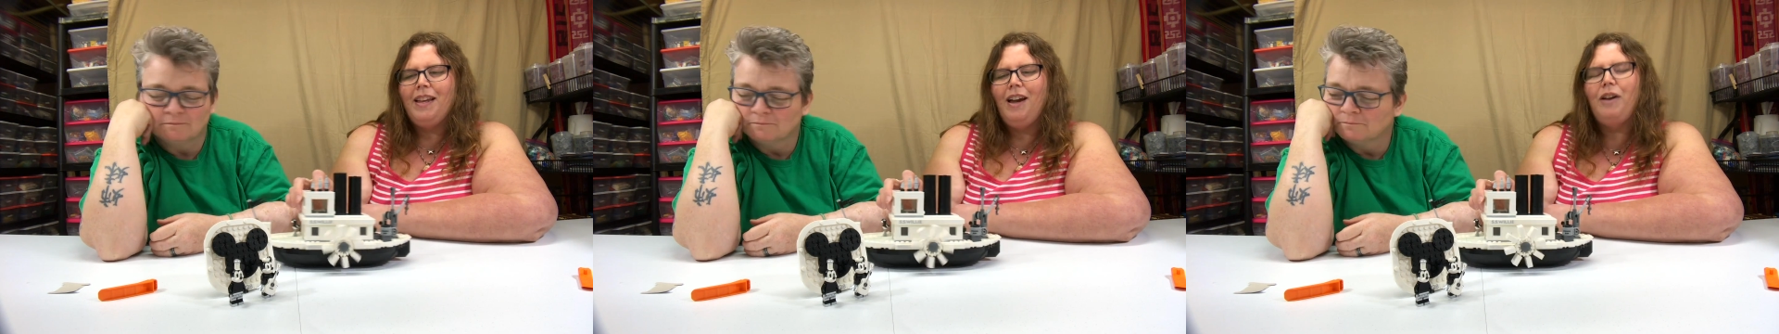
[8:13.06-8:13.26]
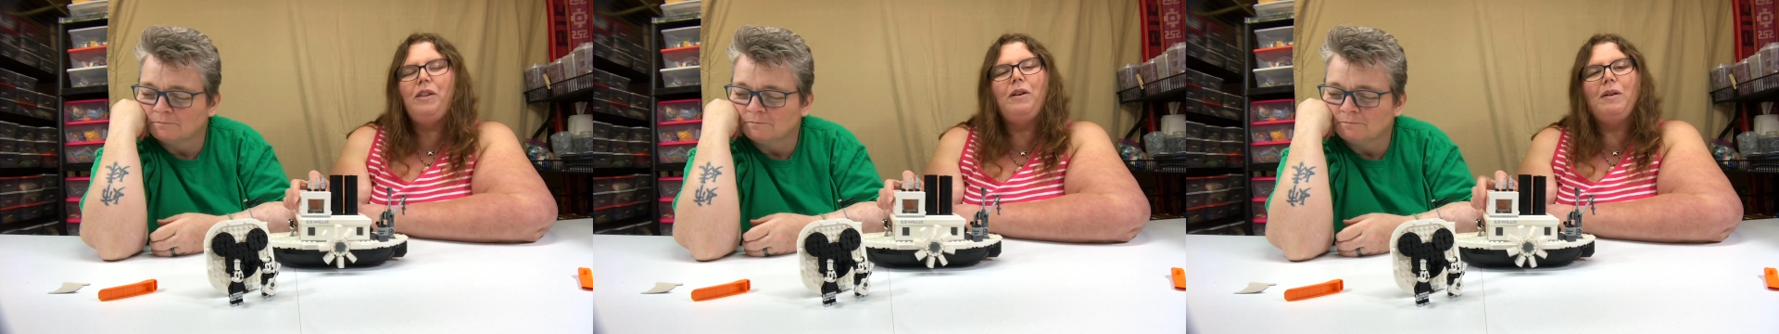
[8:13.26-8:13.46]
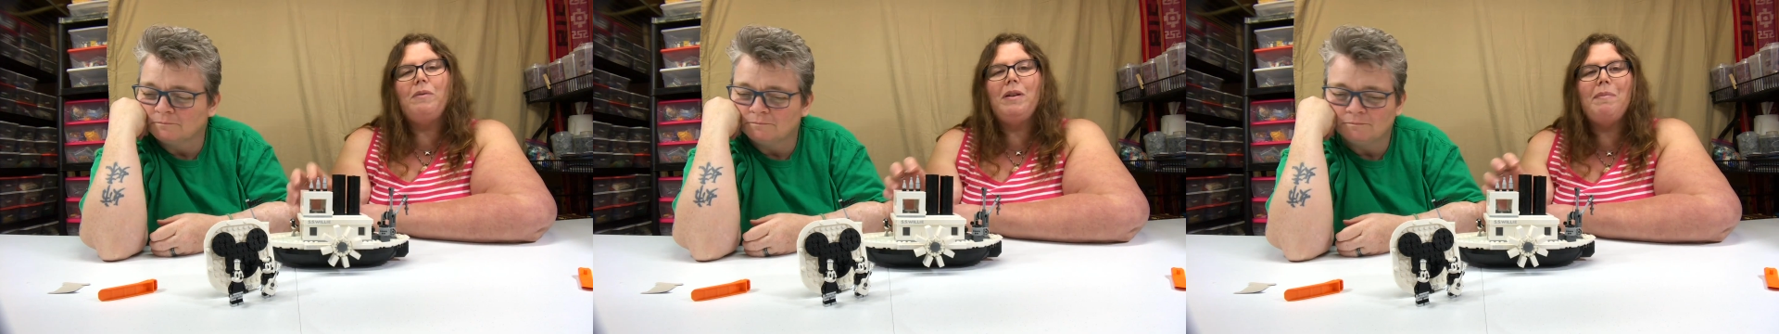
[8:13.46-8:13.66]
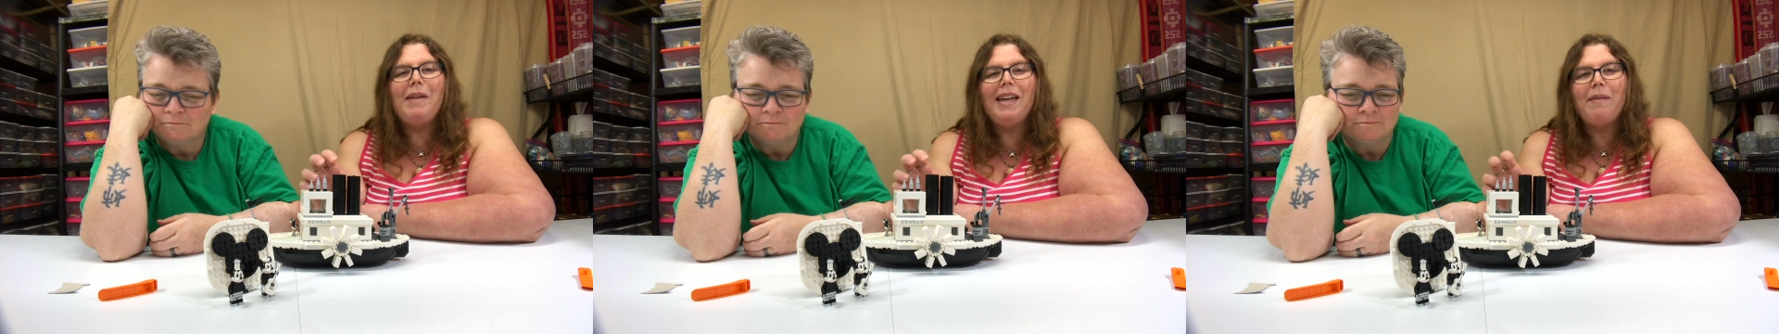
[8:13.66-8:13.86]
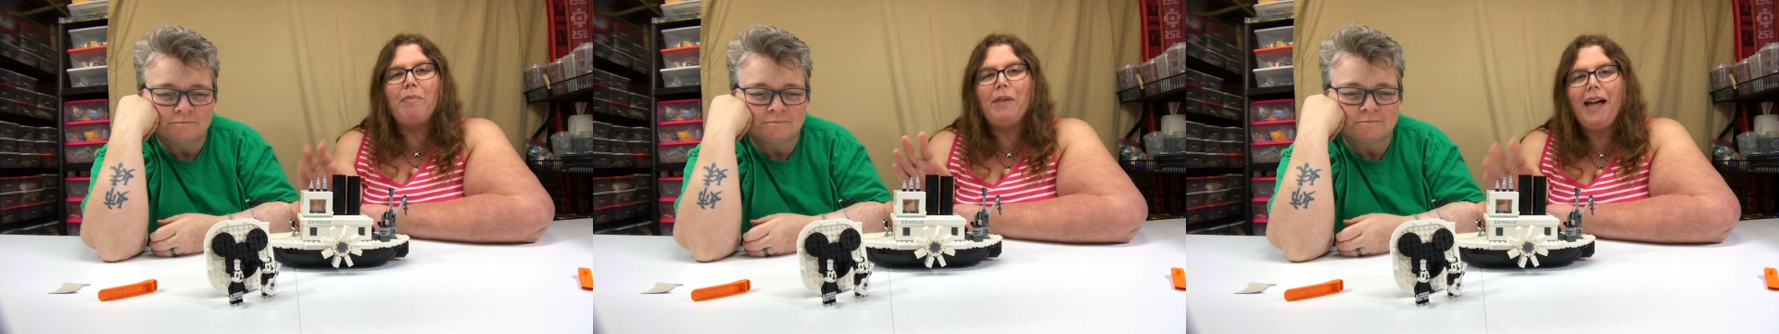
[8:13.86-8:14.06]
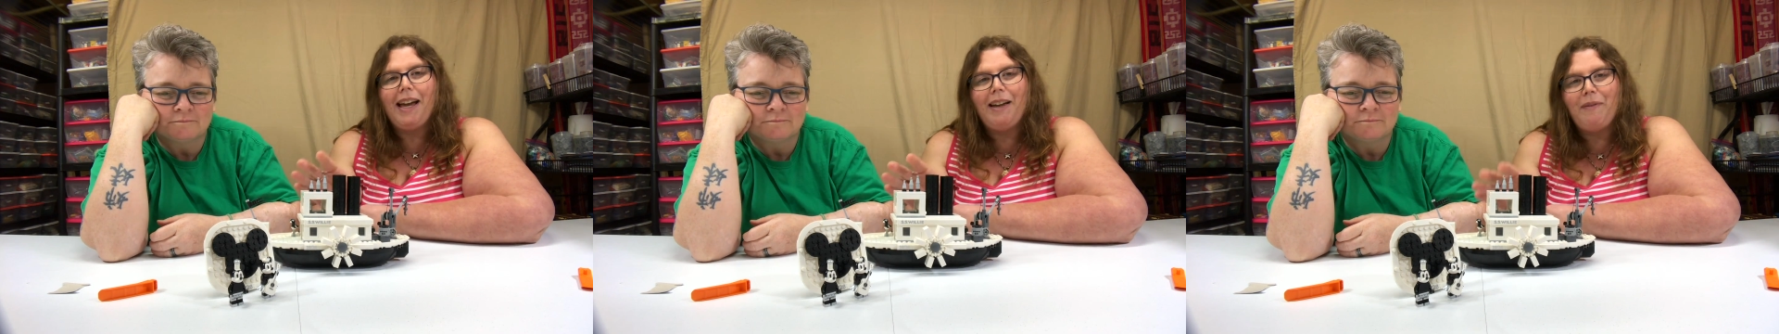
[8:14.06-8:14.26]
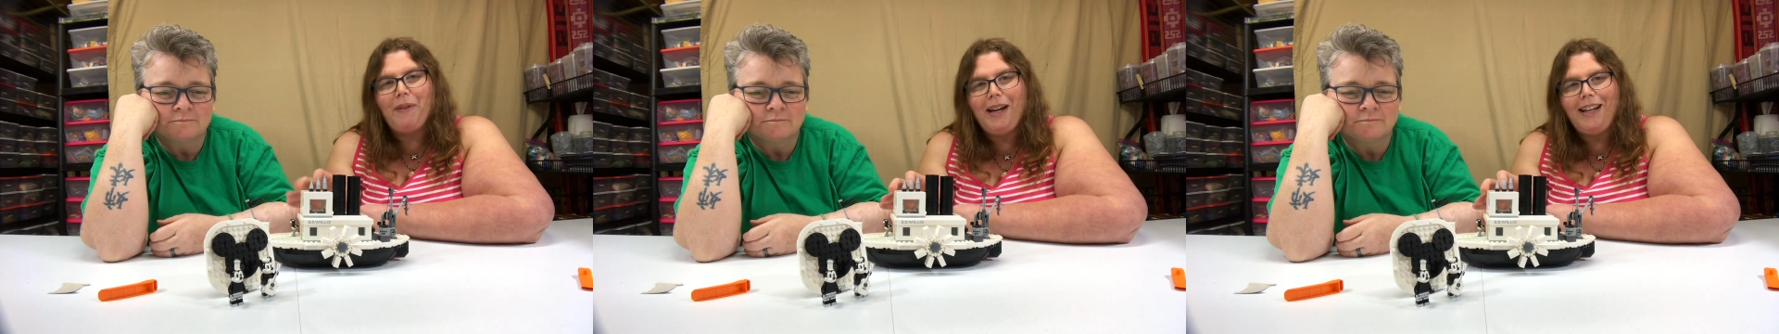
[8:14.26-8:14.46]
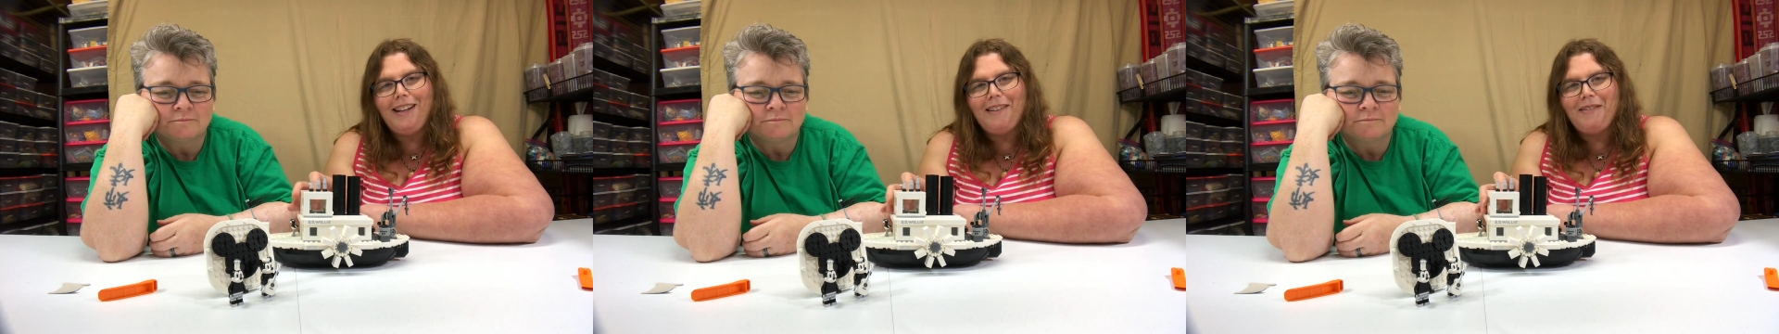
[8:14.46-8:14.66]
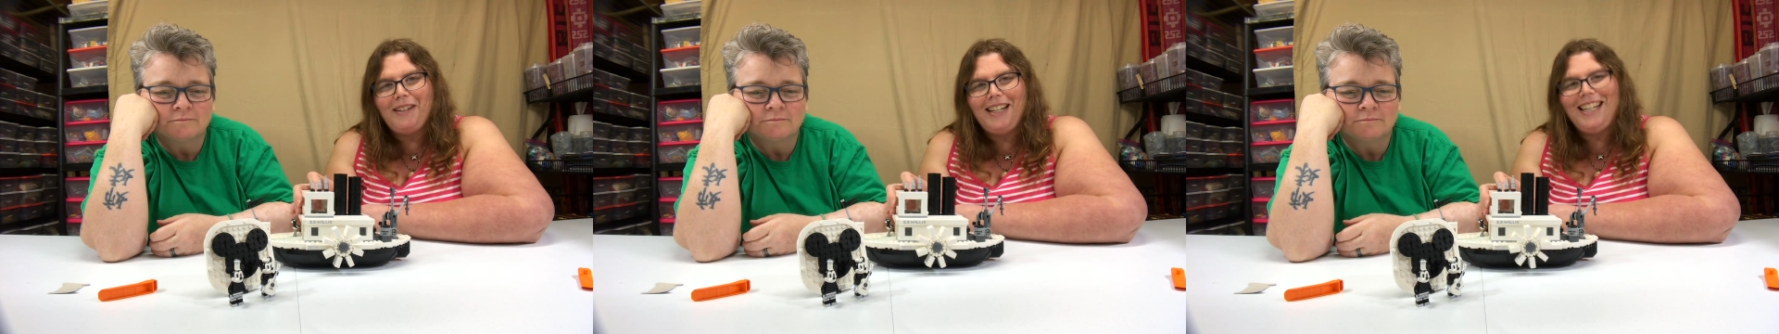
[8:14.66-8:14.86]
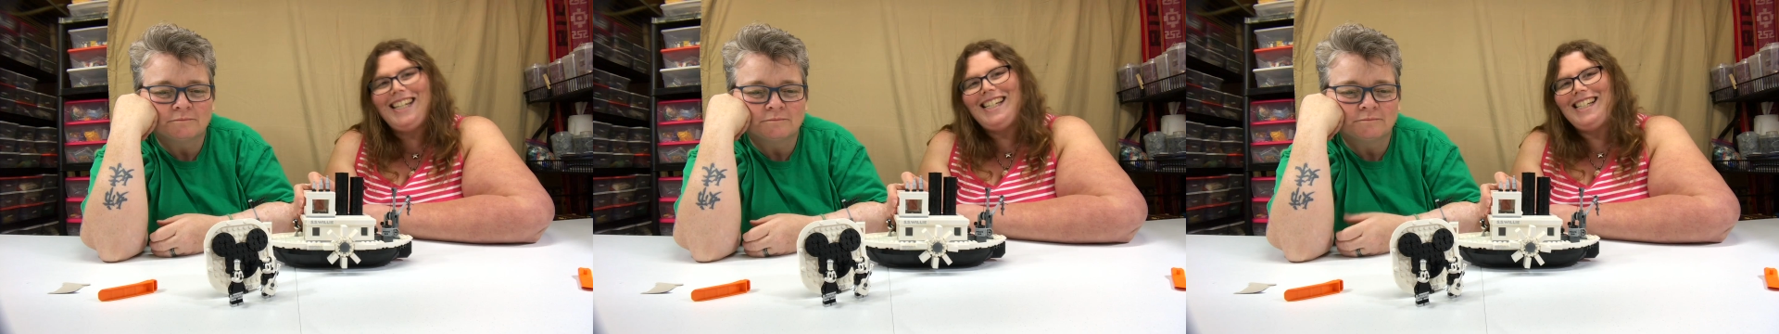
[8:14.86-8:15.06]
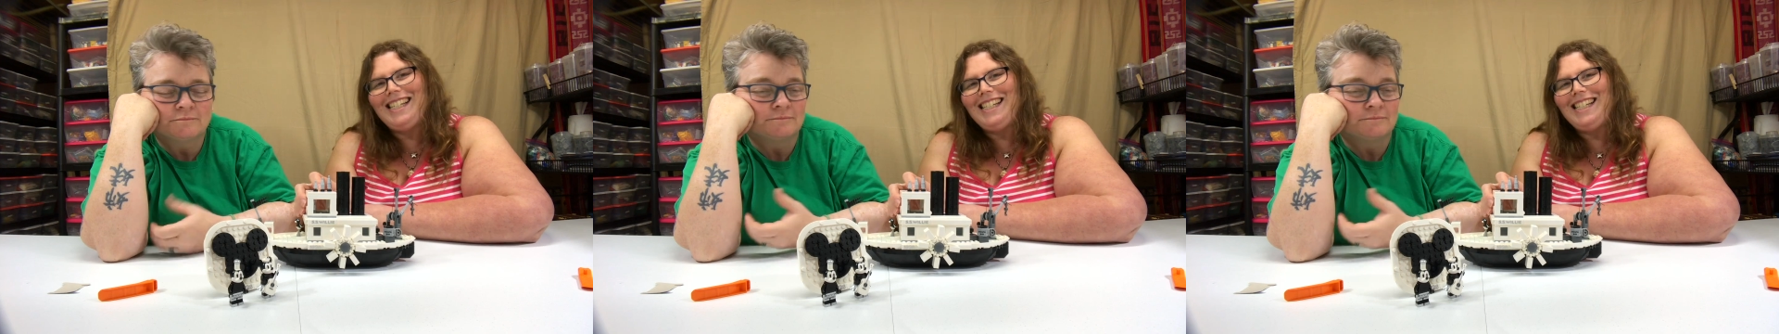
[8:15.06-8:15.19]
Speaker 1: Although it wouldn't make it black and white now, would it?